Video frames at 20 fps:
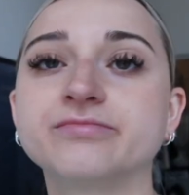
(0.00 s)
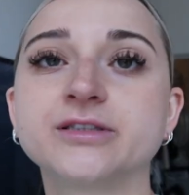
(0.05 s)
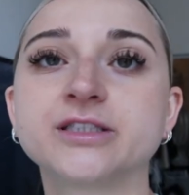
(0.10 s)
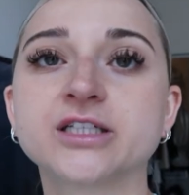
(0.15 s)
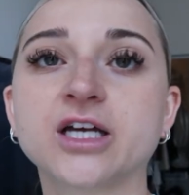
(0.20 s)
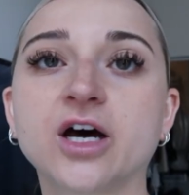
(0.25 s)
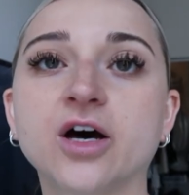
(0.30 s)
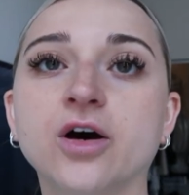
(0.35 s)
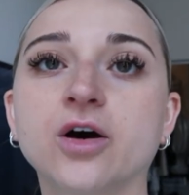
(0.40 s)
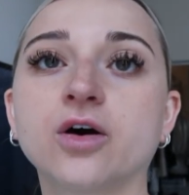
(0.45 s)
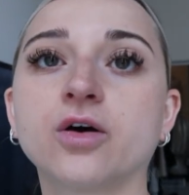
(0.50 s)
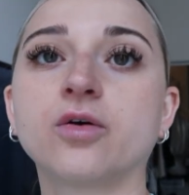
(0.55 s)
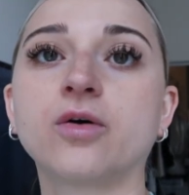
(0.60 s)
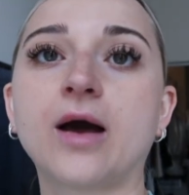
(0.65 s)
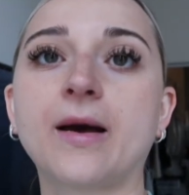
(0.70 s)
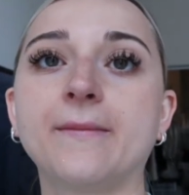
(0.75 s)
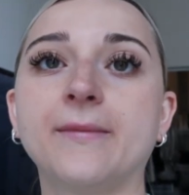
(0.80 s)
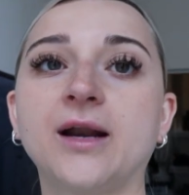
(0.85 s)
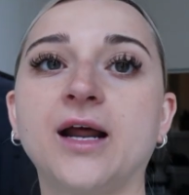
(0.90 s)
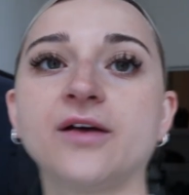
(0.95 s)
So
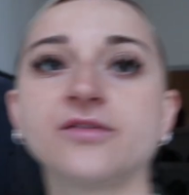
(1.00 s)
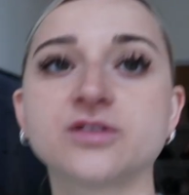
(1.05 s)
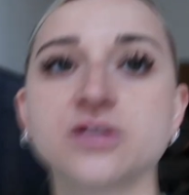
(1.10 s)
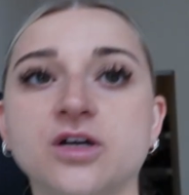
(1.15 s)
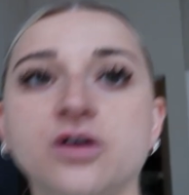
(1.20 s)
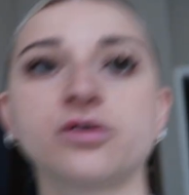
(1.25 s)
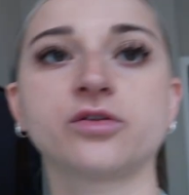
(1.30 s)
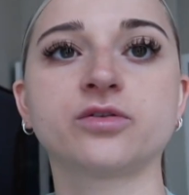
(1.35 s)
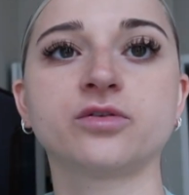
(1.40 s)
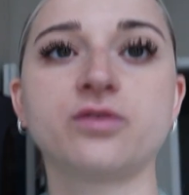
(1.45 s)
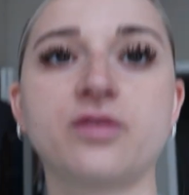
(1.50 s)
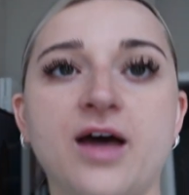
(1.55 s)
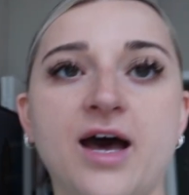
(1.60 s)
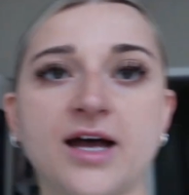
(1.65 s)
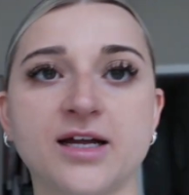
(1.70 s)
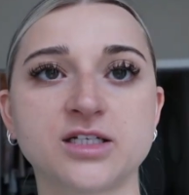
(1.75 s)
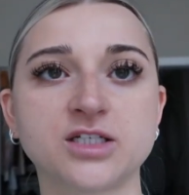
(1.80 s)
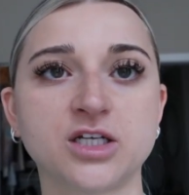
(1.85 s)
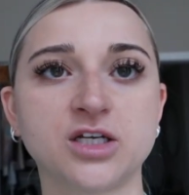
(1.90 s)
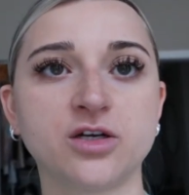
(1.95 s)
I'm gonna have to go through
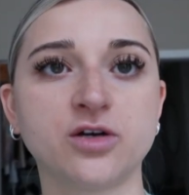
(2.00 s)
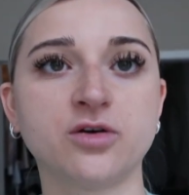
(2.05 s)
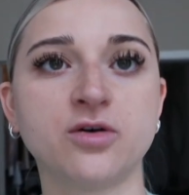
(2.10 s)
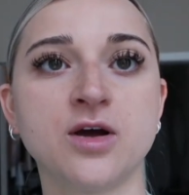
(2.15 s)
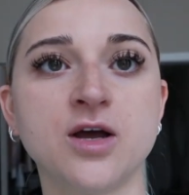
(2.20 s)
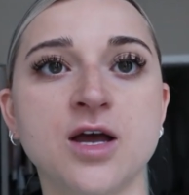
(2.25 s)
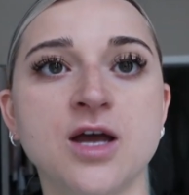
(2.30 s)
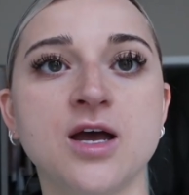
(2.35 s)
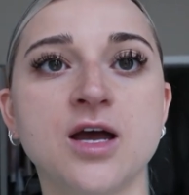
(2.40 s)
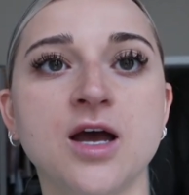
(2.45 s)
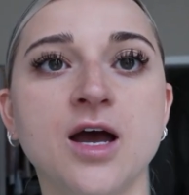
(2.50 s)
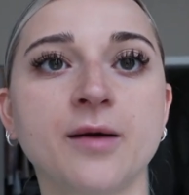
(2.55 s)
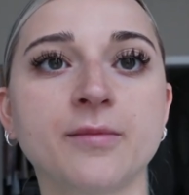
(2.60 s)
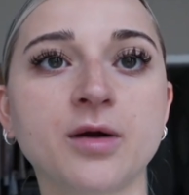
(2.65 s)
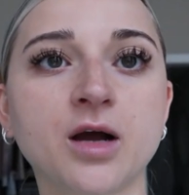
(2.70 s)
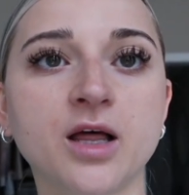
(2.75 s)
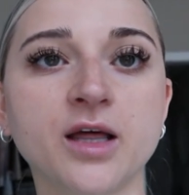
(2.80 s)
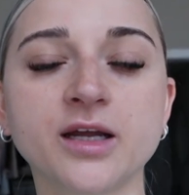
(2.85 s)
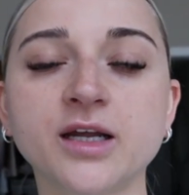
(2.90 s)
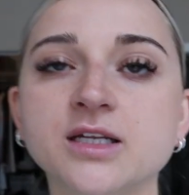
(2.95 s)
that too. I'm
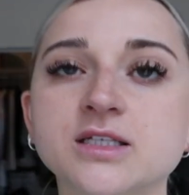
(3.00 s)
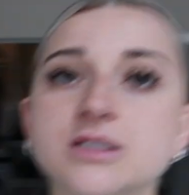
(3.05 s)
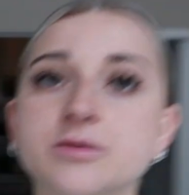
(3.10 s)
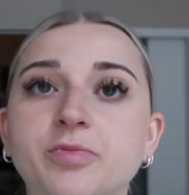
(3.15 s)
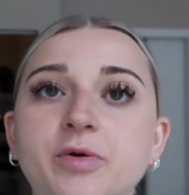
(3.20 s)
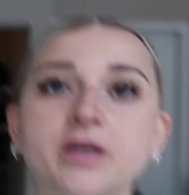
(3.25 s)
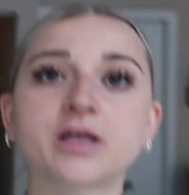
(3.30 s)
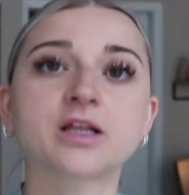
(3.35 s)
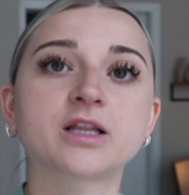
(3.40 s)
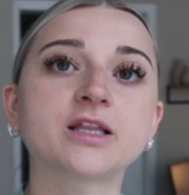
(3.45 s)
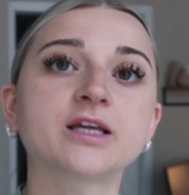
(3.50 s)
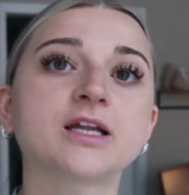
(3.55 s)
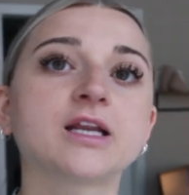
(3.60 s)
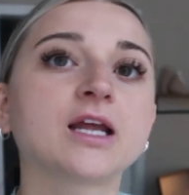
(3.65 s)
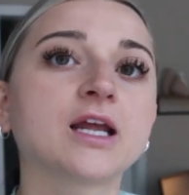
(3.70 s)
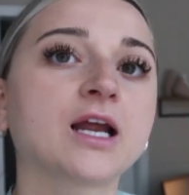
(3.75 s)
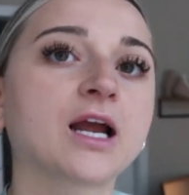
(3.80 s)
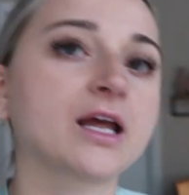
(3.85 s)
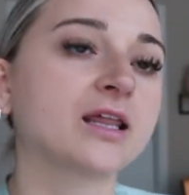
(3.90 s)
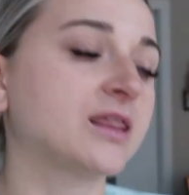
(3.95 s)
calling it spring
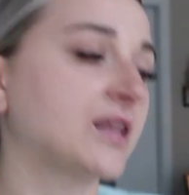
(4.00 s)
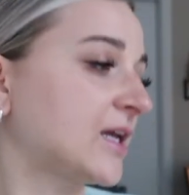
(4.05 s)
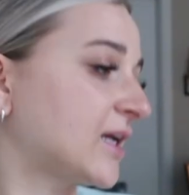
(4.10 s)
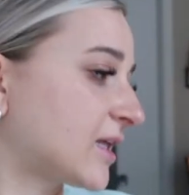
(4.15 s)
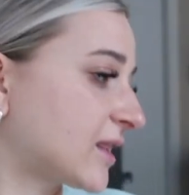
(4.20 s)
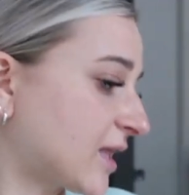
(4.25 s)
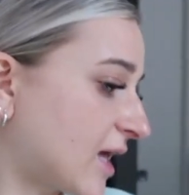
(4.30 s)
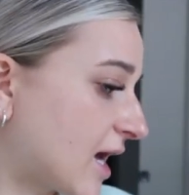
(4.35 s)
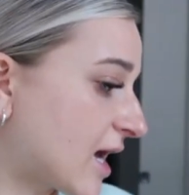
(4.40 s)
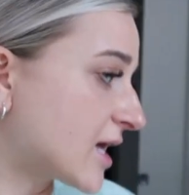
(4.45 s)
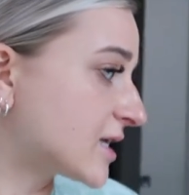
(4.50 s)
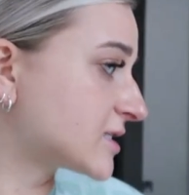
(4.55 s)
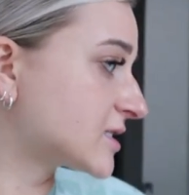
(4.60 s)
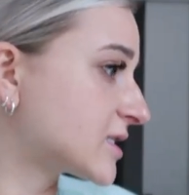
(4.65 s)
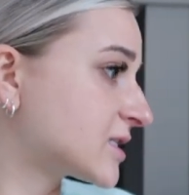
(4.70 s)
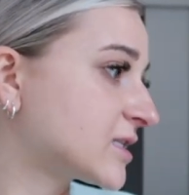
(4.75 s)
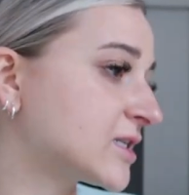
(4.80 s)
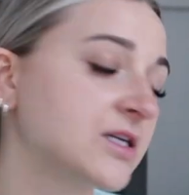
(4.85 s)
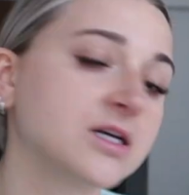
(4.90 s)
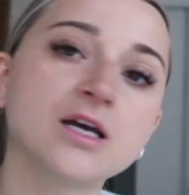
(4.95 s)
cleaning. I think
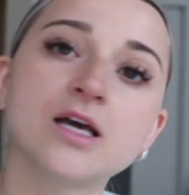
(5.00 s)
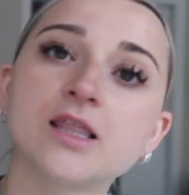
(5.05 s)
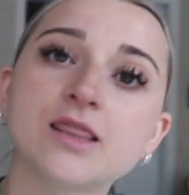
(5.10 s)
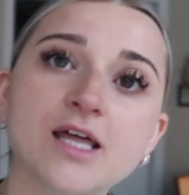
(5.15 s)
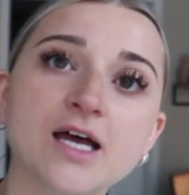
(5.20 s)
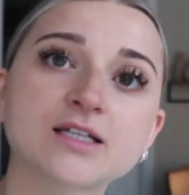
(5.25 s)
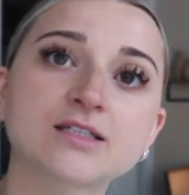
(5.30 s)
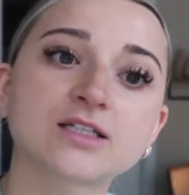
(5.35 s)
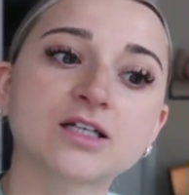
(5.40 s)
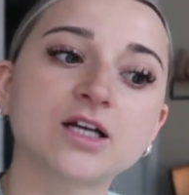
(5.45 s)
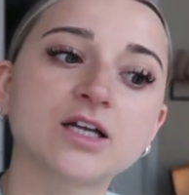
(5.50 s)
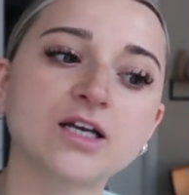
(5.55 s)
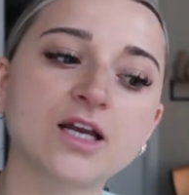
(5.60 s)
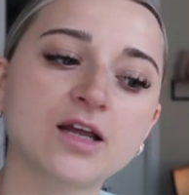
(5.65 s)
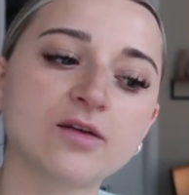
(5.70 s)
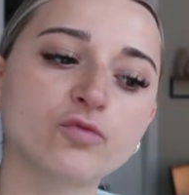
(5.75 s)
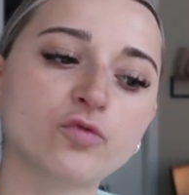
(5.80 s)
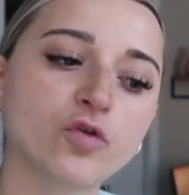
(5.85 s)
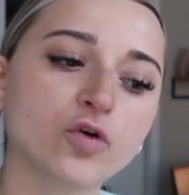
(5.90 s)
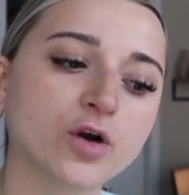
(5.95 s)
that that's a good
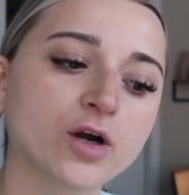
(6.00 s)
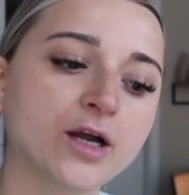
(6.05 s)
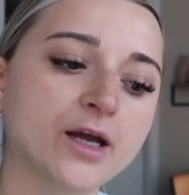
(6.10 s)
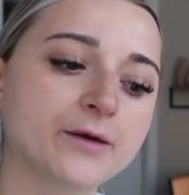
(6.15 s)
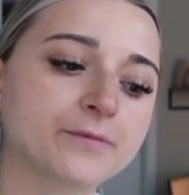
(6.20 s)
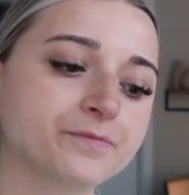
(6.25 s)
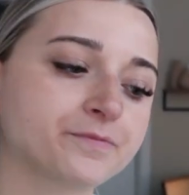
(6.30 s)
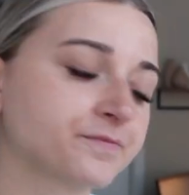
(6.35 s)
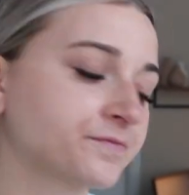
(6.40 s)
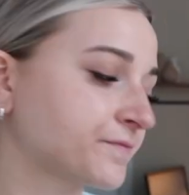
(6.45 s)
name for it.